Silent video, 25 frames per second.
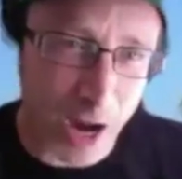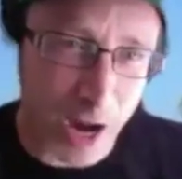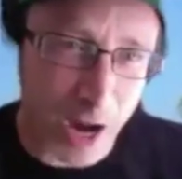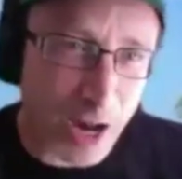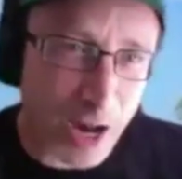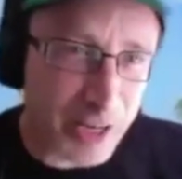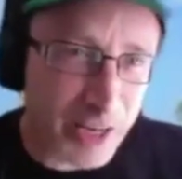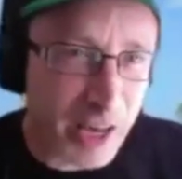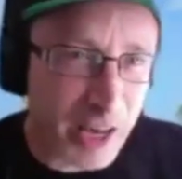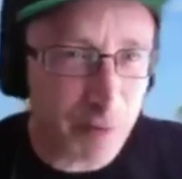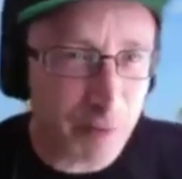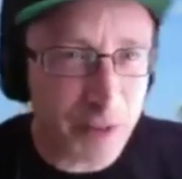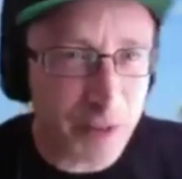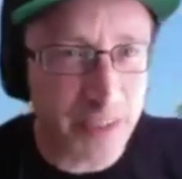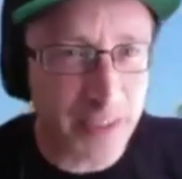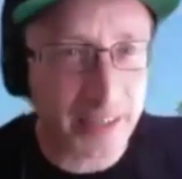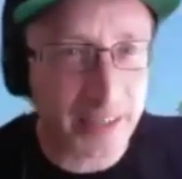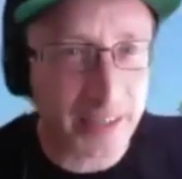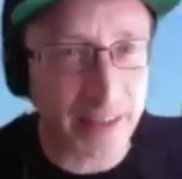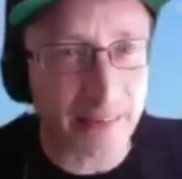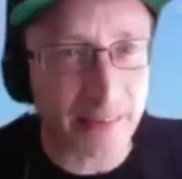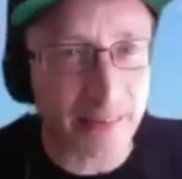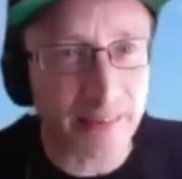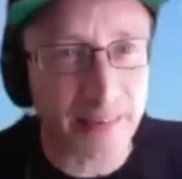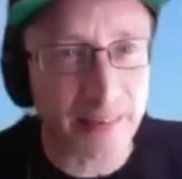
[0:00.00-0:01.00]
I never did
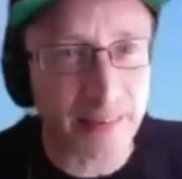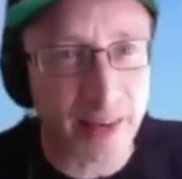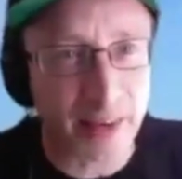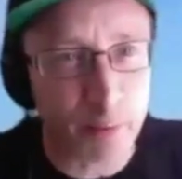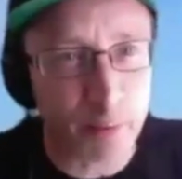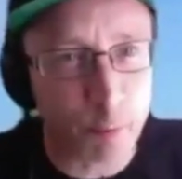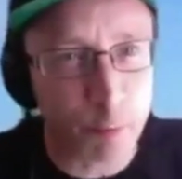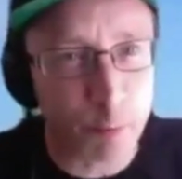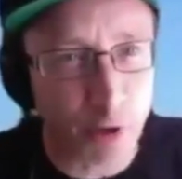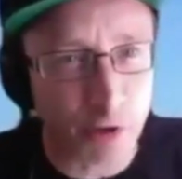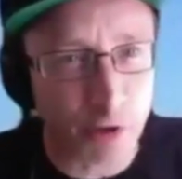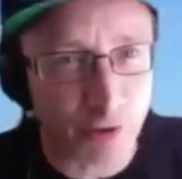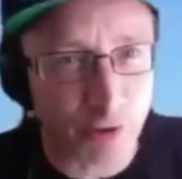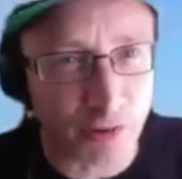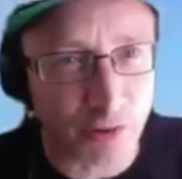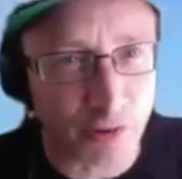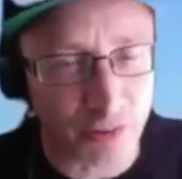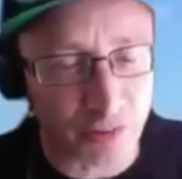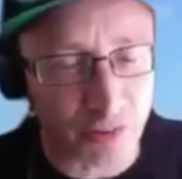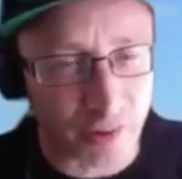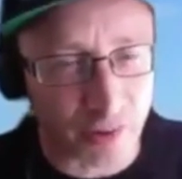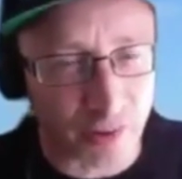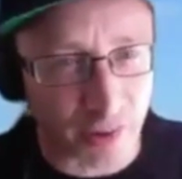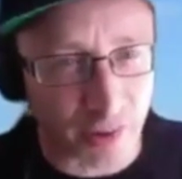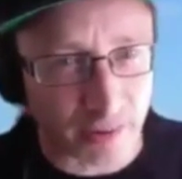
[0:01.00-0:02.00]
get to see him, which is,
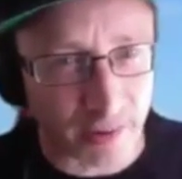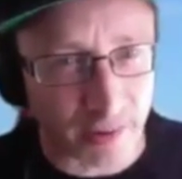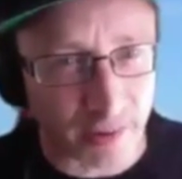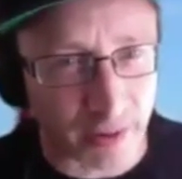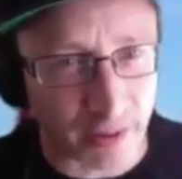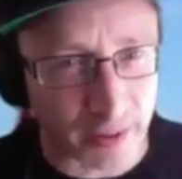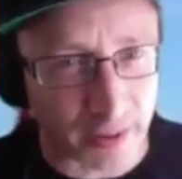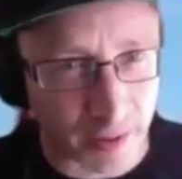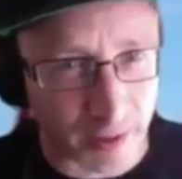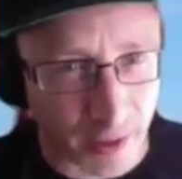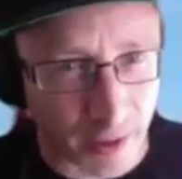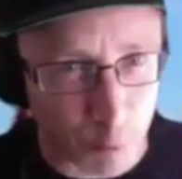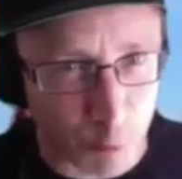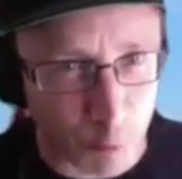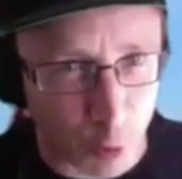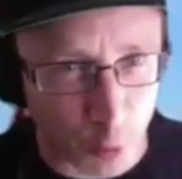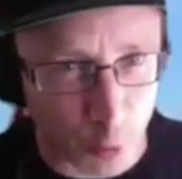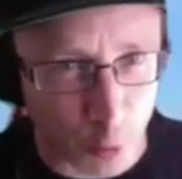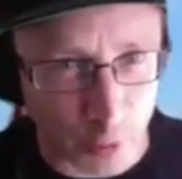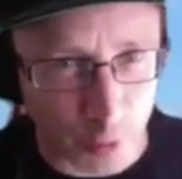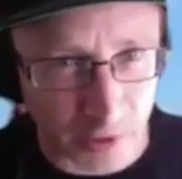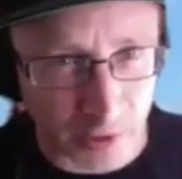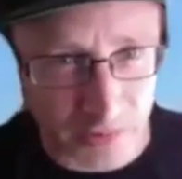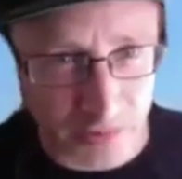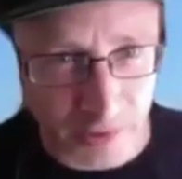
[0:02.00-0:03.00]
you know, like I'm
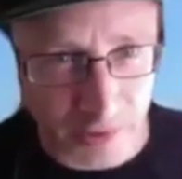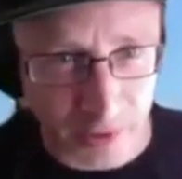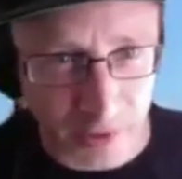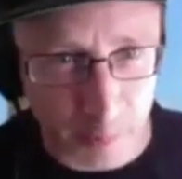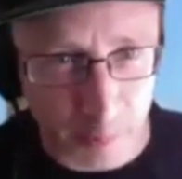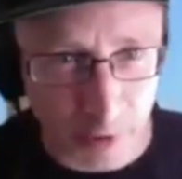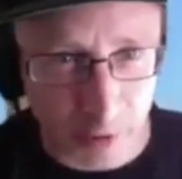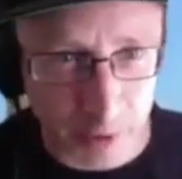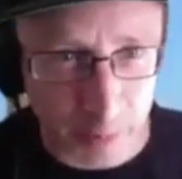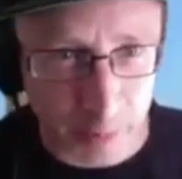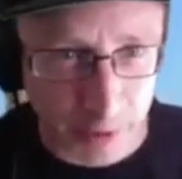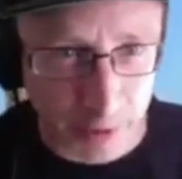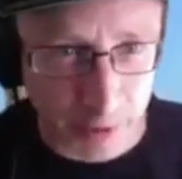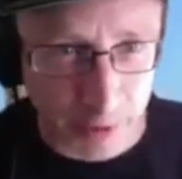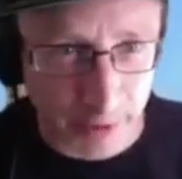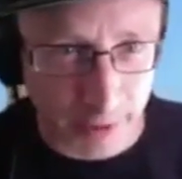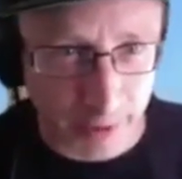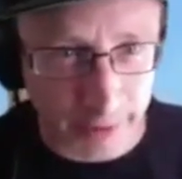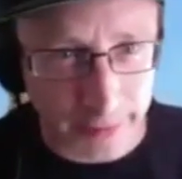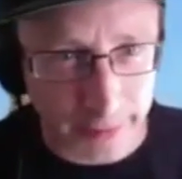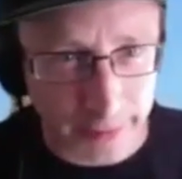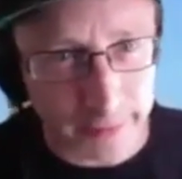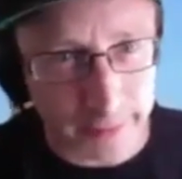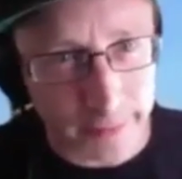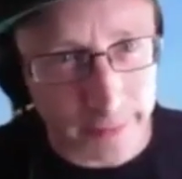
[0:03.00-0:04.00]
always going to be a bit
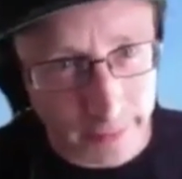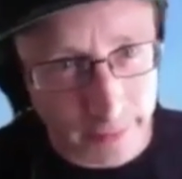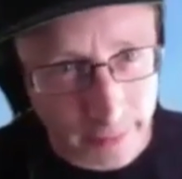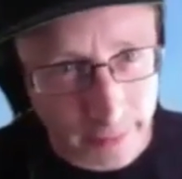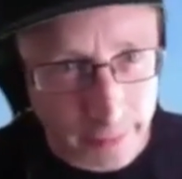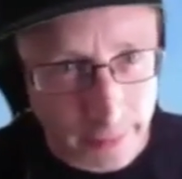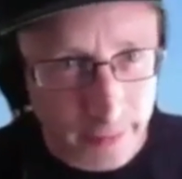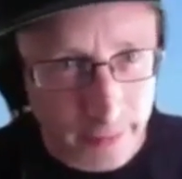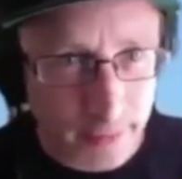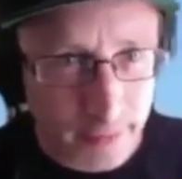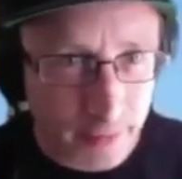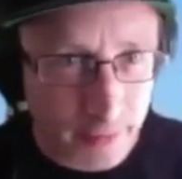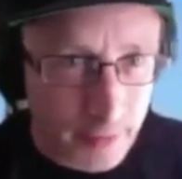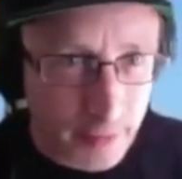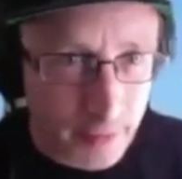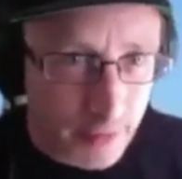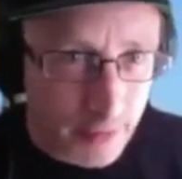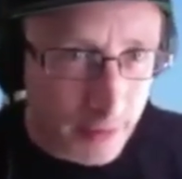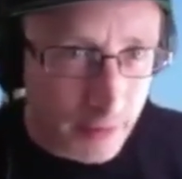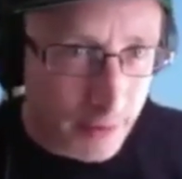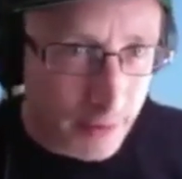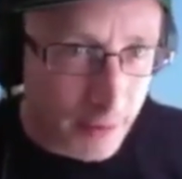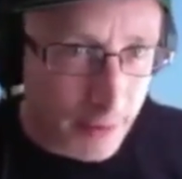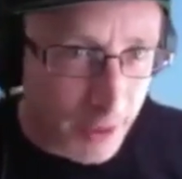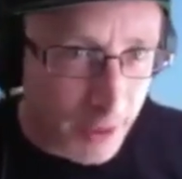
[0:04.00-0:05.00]
like
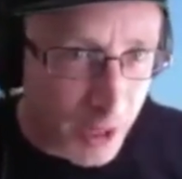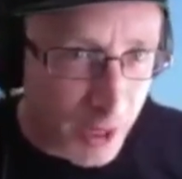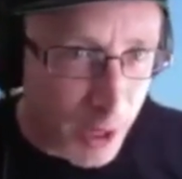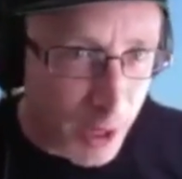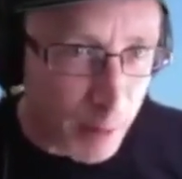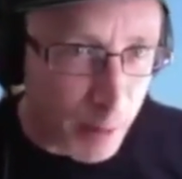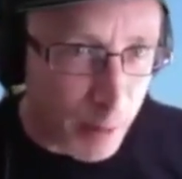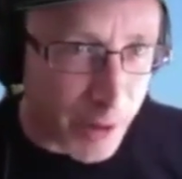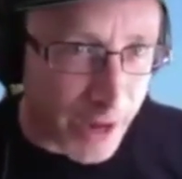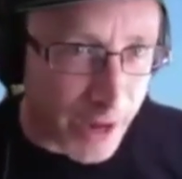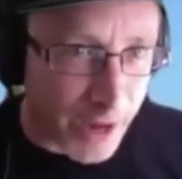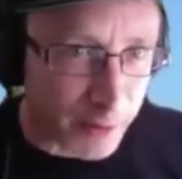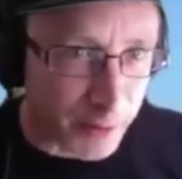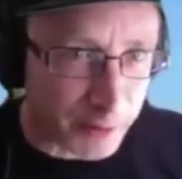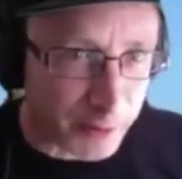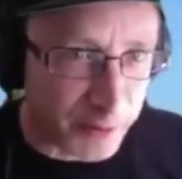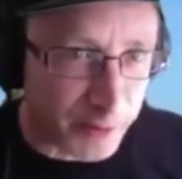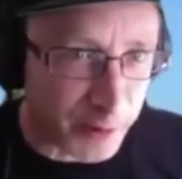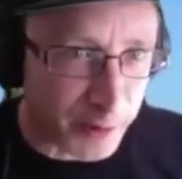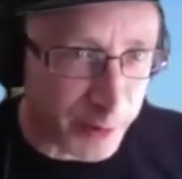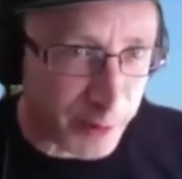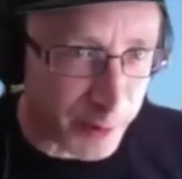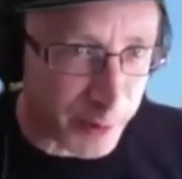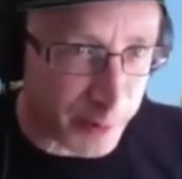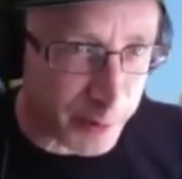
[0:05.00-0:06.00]
about, do you
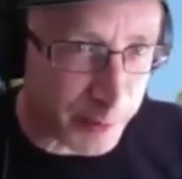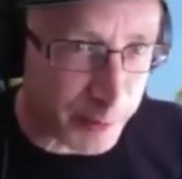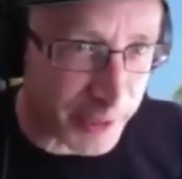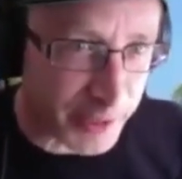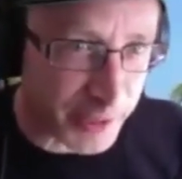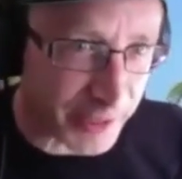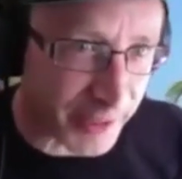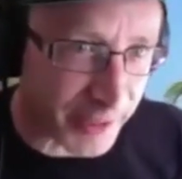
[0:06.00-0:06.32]
know what I mean?